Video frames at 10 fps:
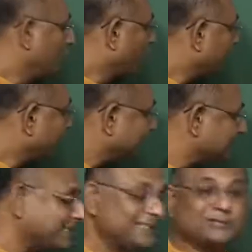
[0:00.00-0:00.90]
Don't
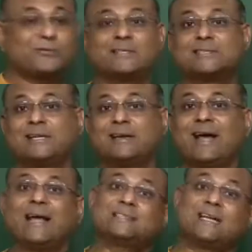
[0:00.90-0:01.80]
answer this question,
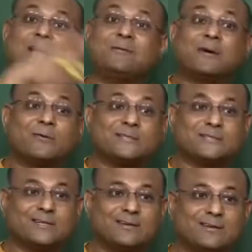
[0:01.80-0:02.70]
answer a different
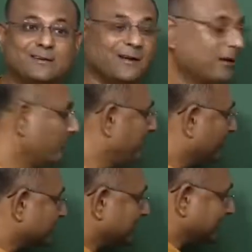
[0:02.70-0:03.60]
question,
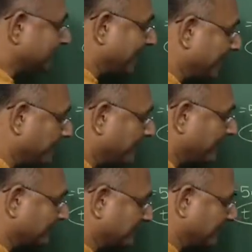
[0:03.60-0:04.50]
because this time is